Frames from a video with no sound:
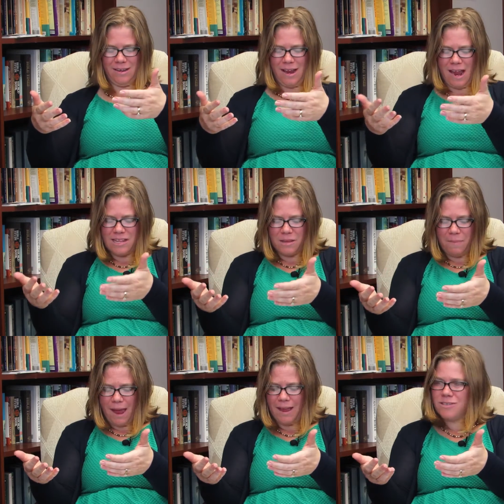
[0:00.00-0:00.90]
and the
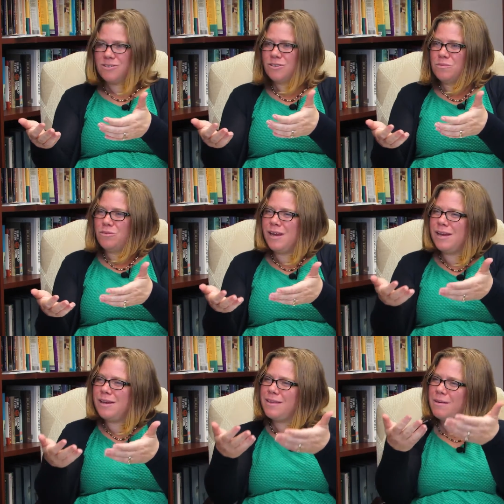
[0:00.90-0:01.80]
pastor
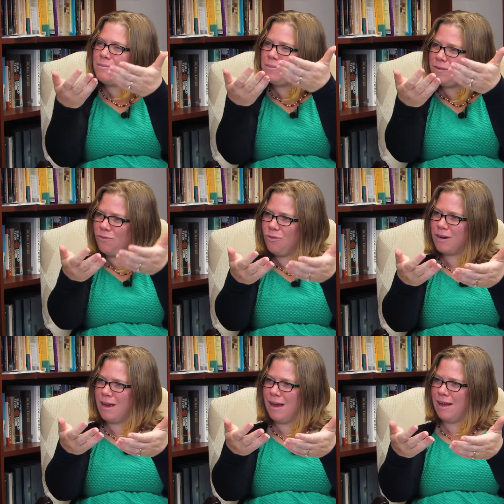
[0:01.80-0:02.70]
bringing them before
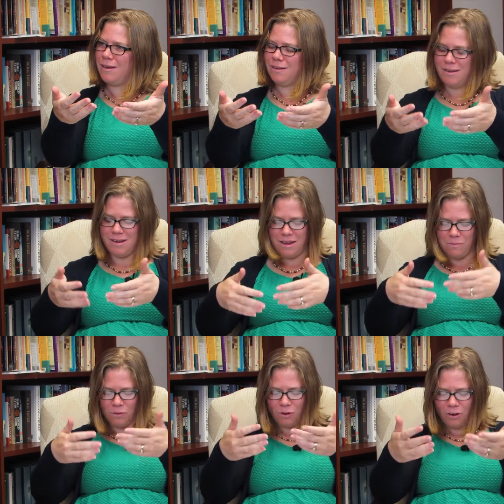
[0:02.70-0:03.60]
God
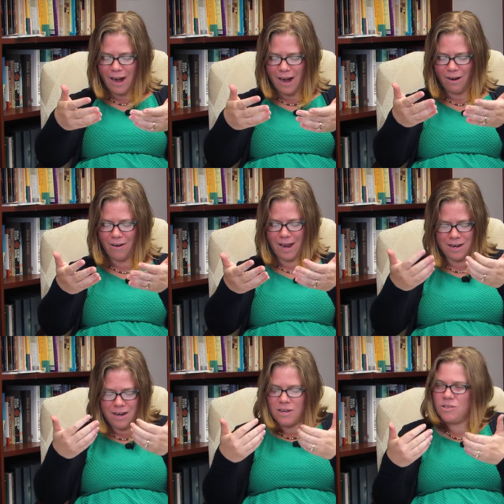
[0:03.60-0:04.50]
in prayer and
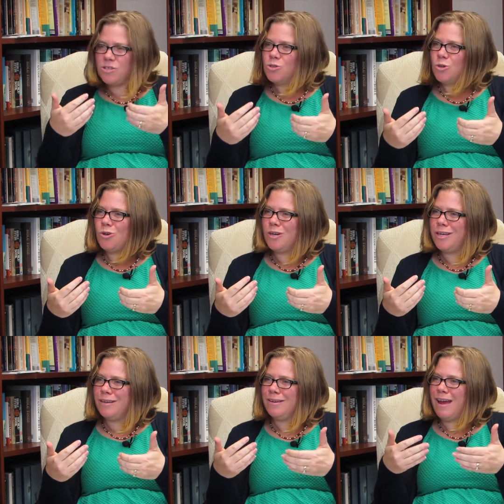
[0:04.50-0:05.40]

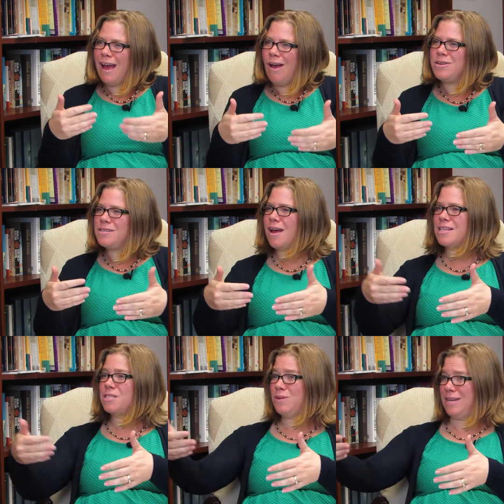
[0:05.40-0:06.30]
discerning how is
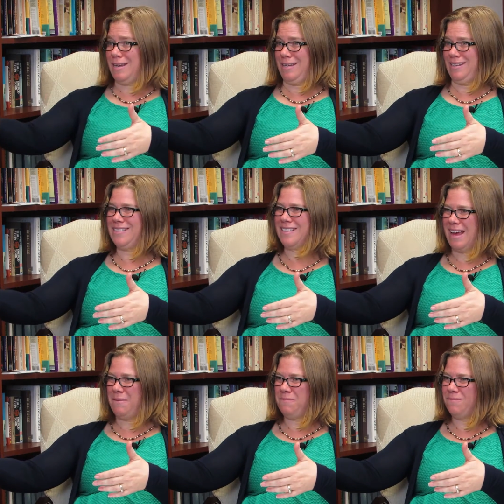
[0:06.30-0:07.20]
God speaking to
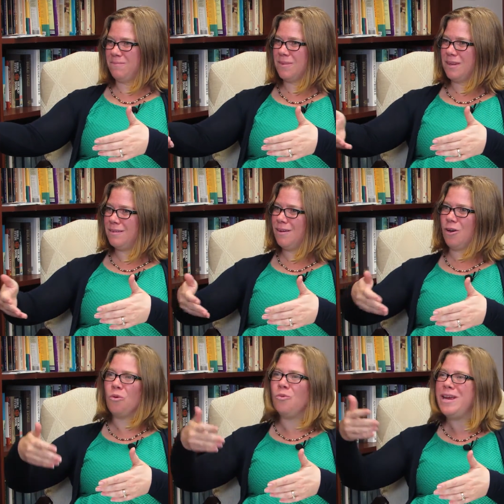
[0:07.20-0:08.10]
them
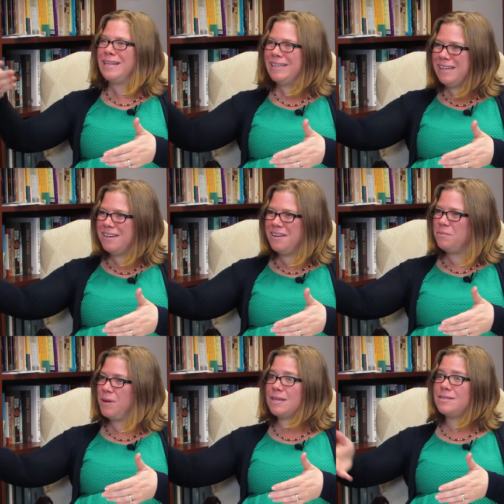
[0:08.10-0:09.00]
on a weekly
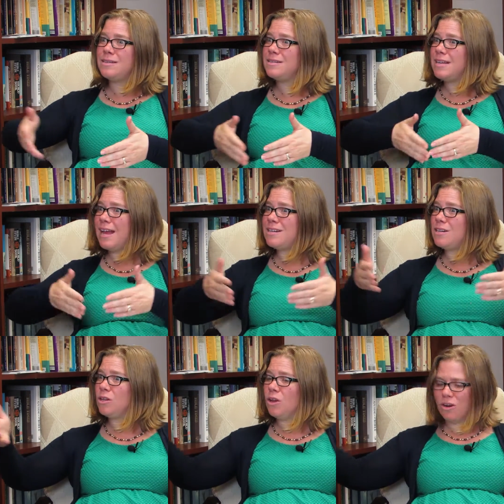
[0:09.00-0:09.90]
basis and in
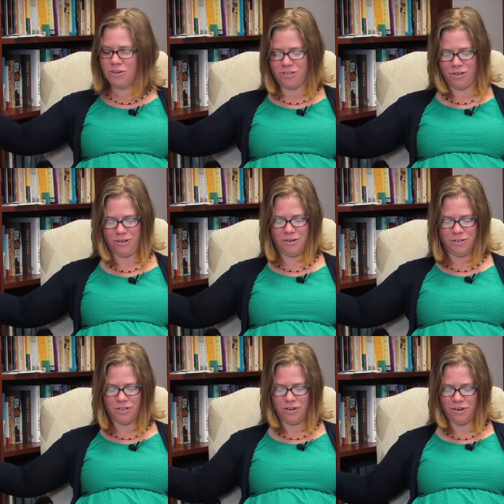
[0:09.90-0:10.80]
a larger
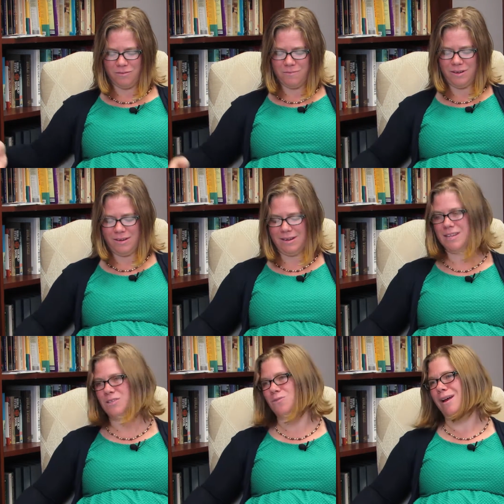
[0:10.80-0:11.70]
term
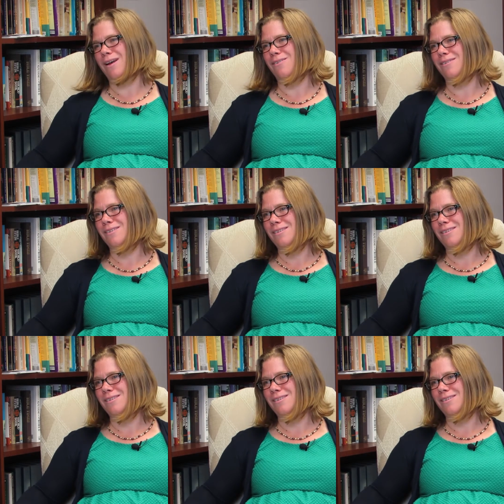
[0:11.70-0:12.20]
as well.